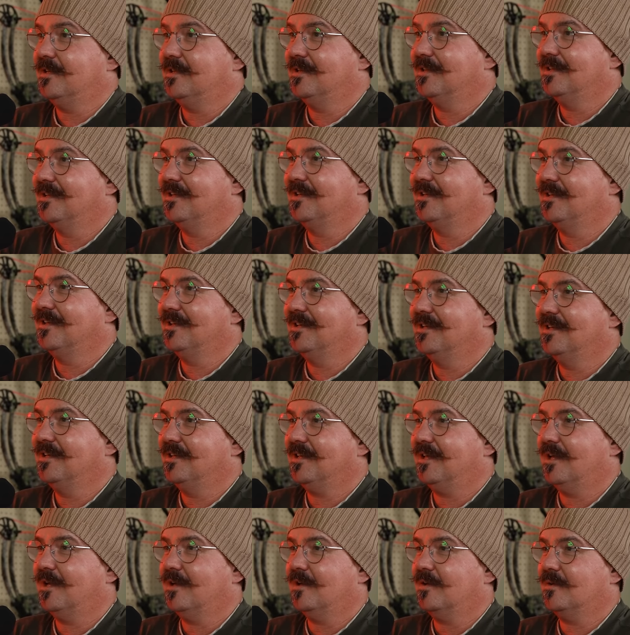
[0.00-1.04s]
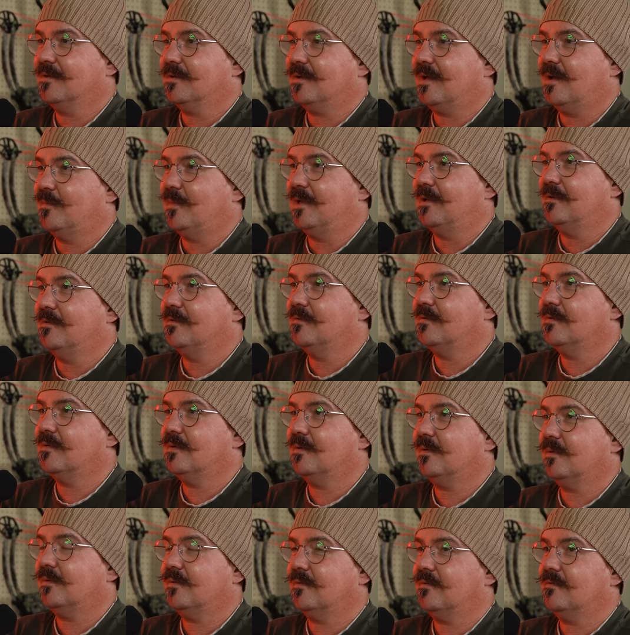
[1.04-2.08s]
Mm-hmm. Yeah, I mean,
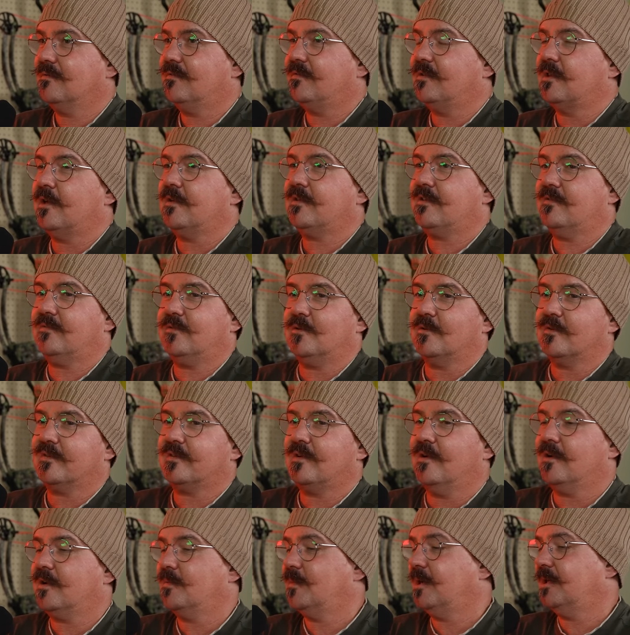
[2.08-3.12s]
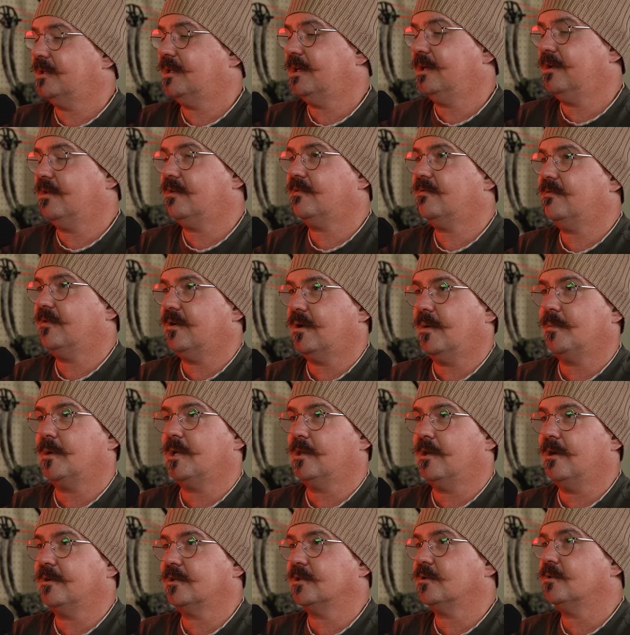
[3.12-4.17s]
uh, philosophers talk about that as
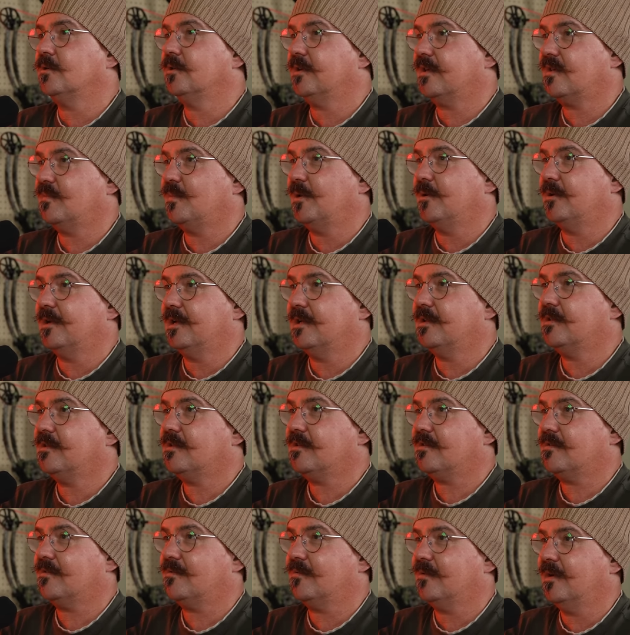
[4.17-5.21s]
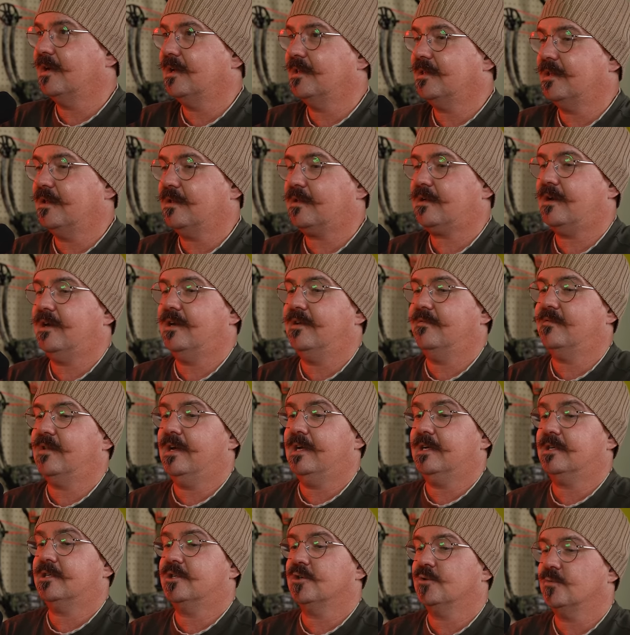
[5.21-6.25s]
phenomenological experience, right? This kind of
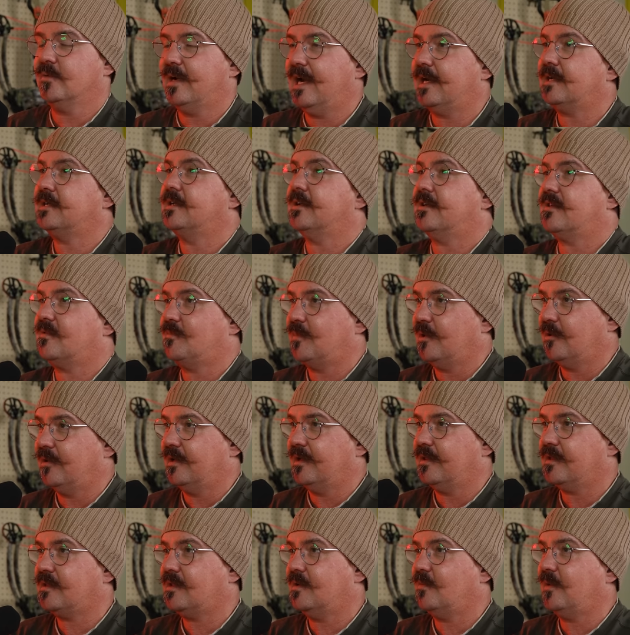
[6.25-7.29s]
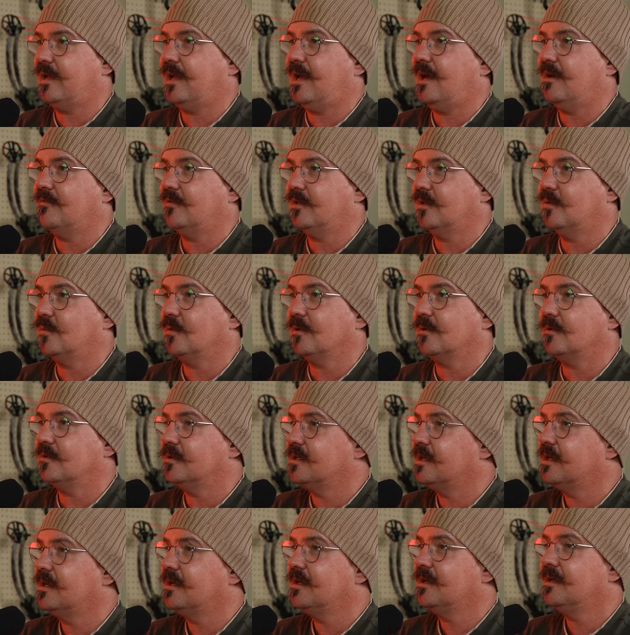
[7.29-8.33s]
like direct experience that we have in the world.